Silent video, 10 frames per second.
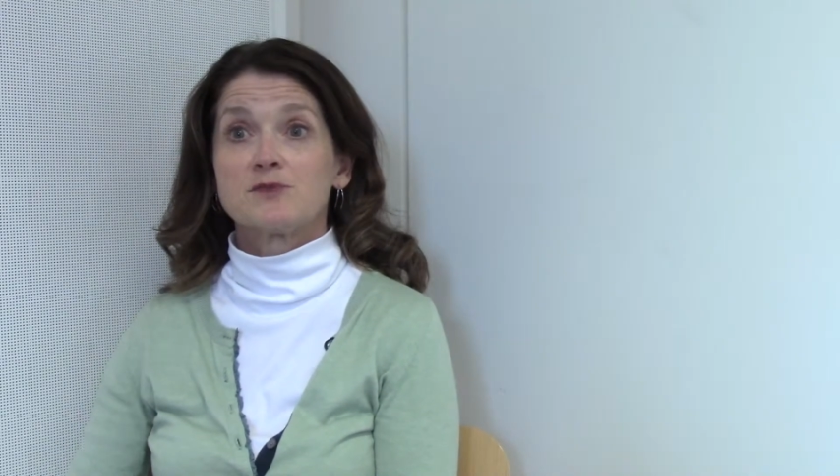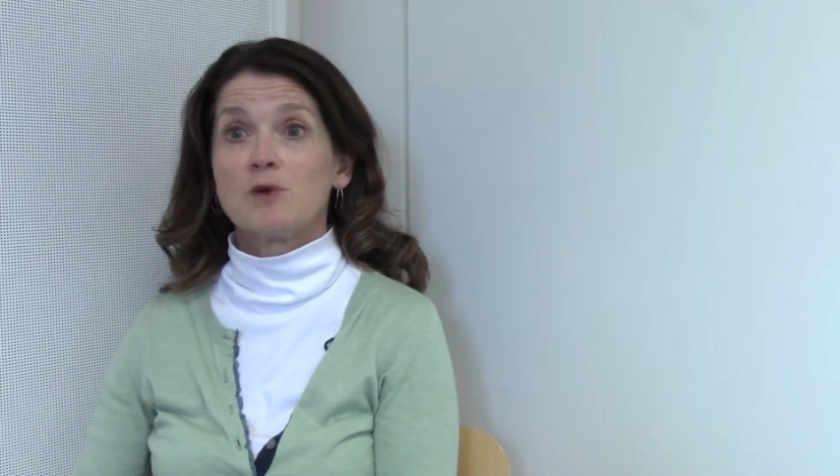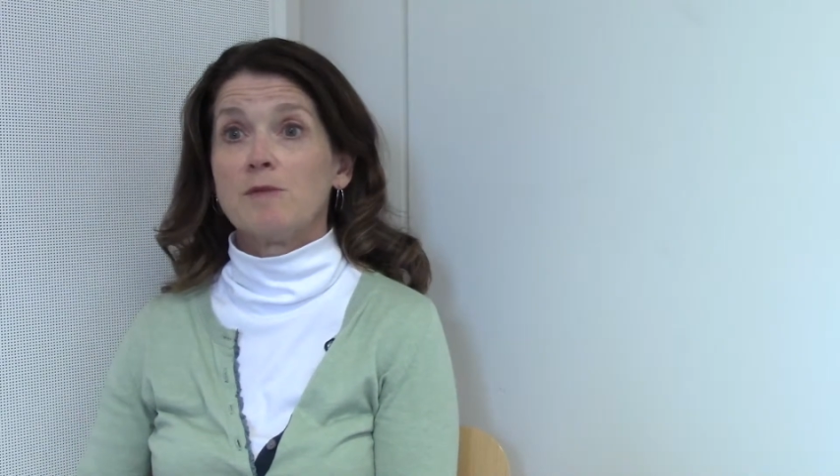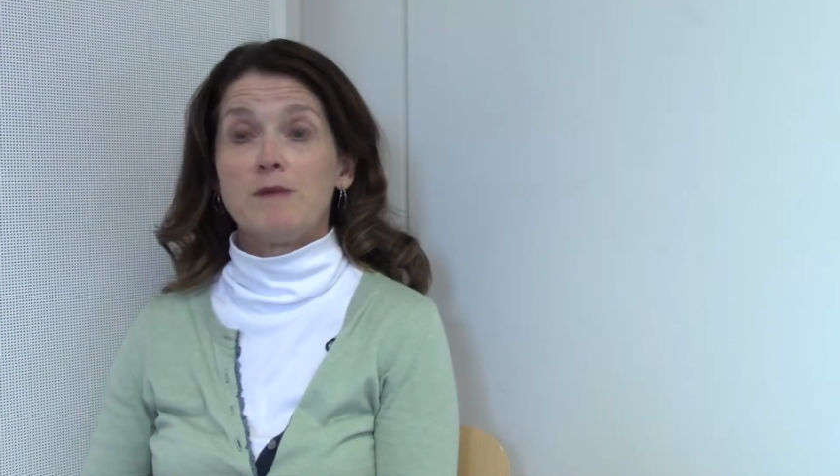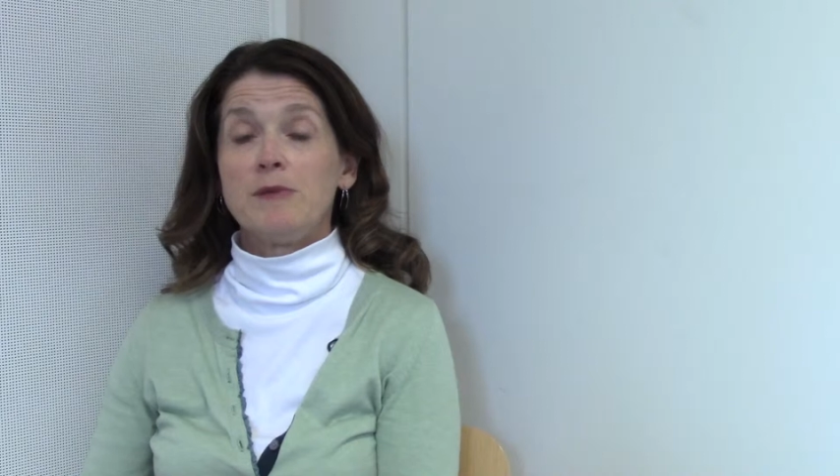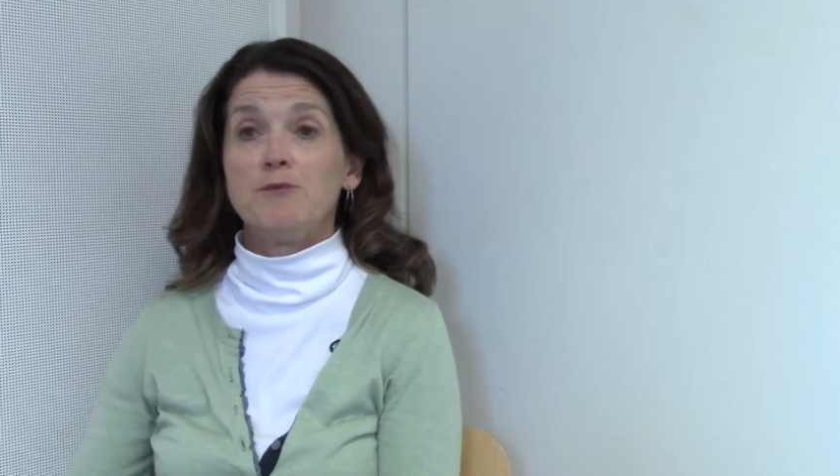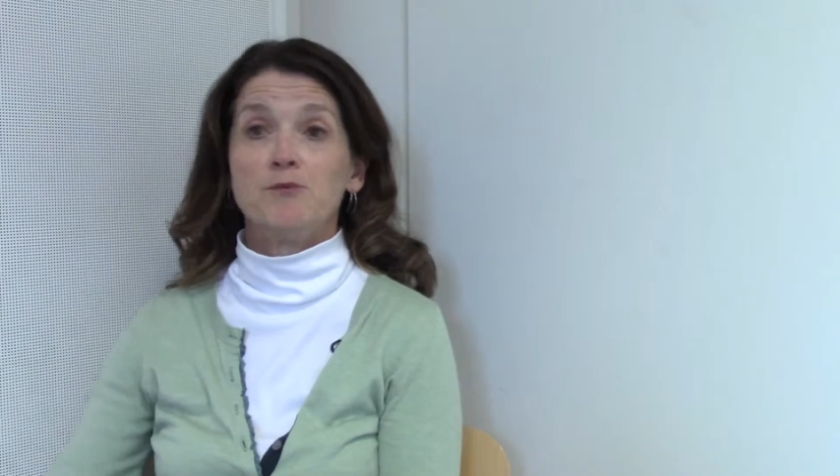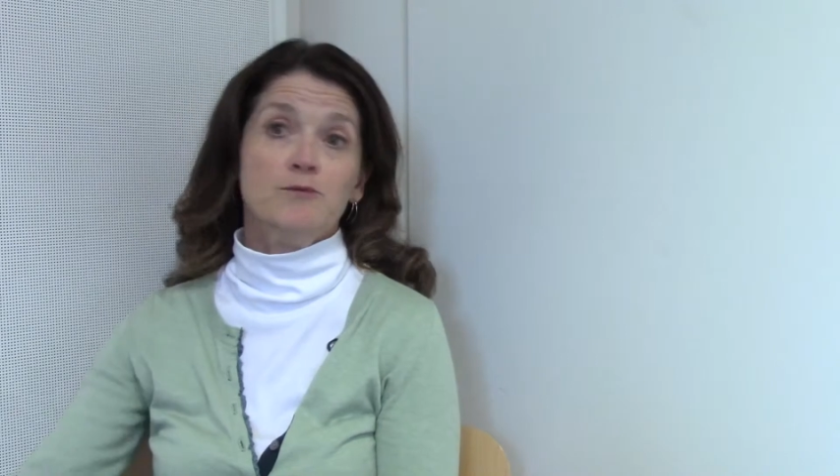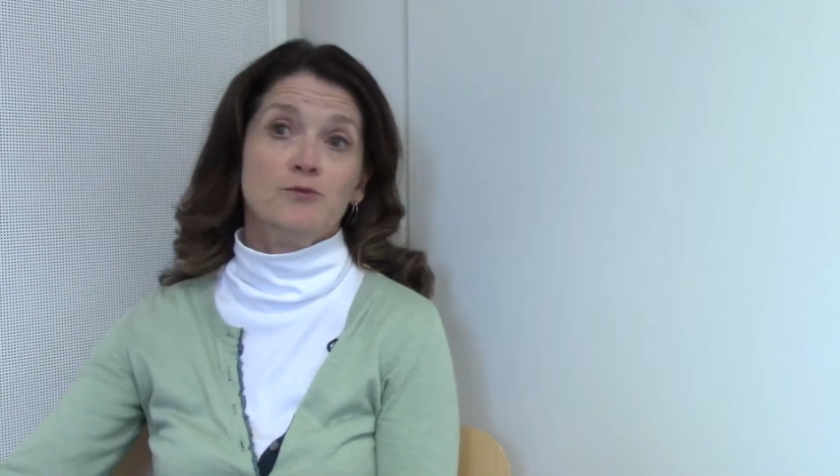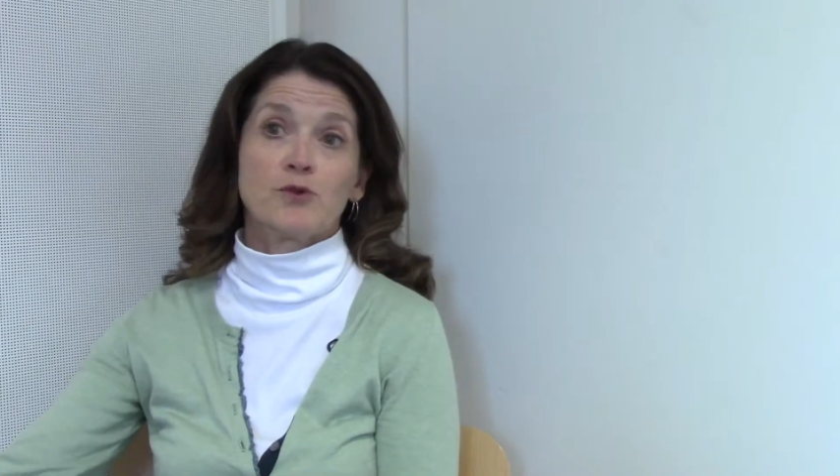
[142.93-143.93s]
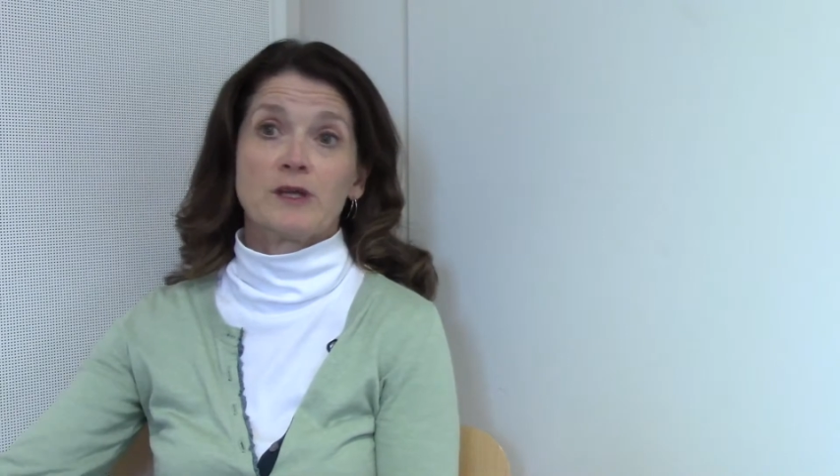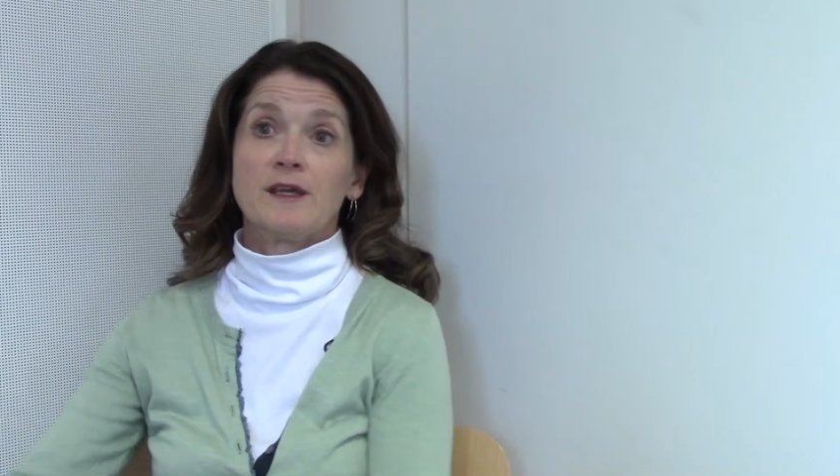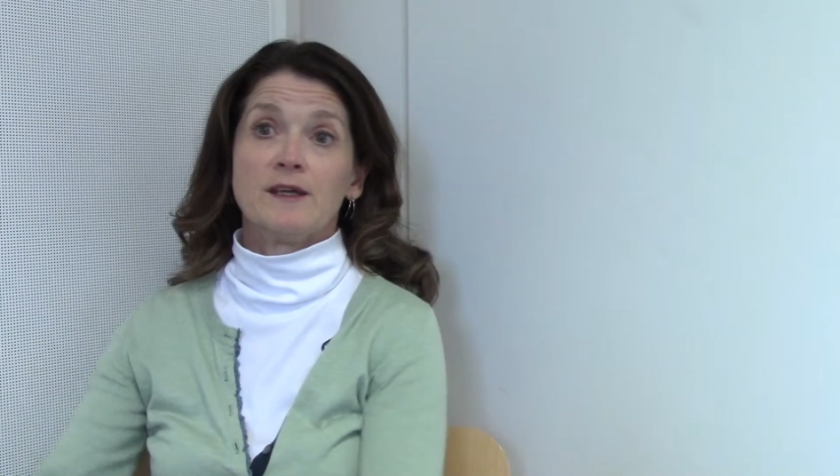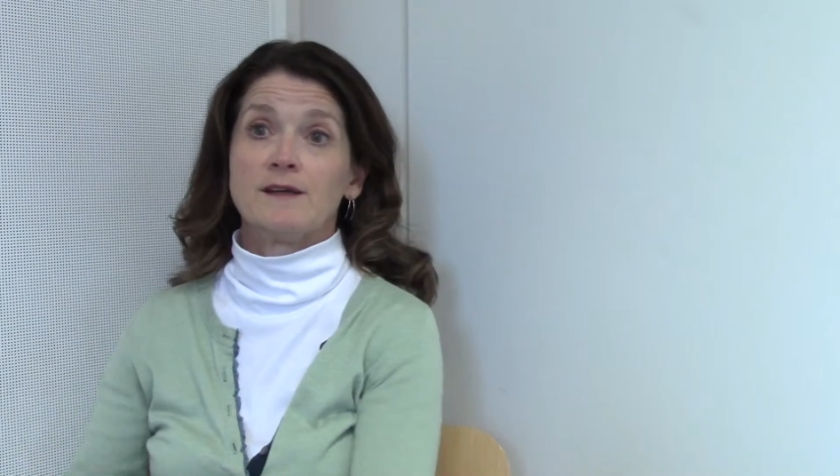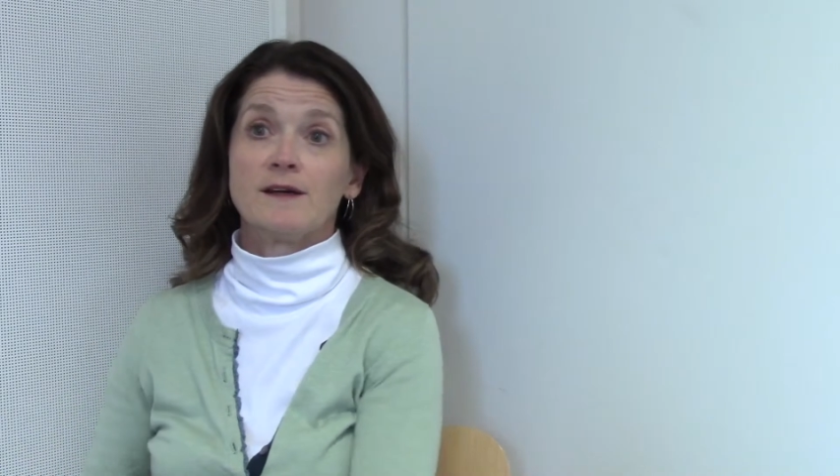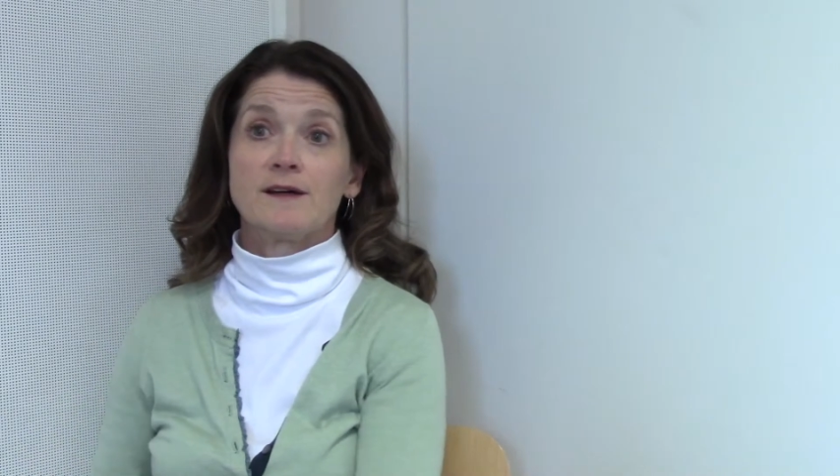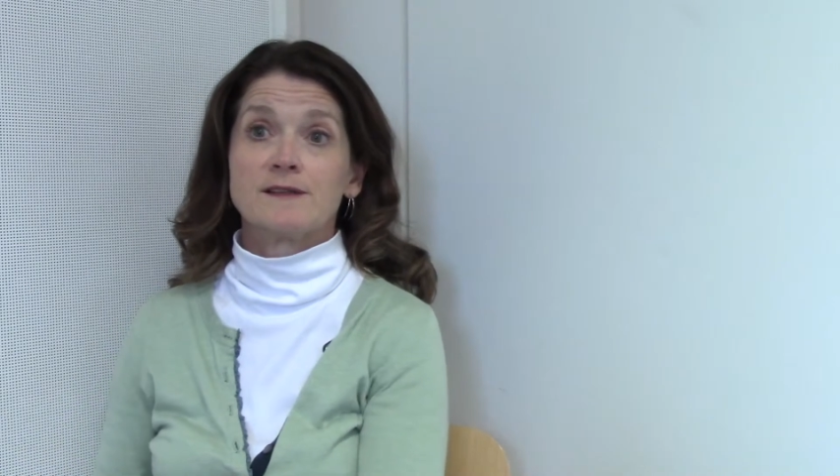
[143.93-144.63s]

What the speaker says: We may be bringing in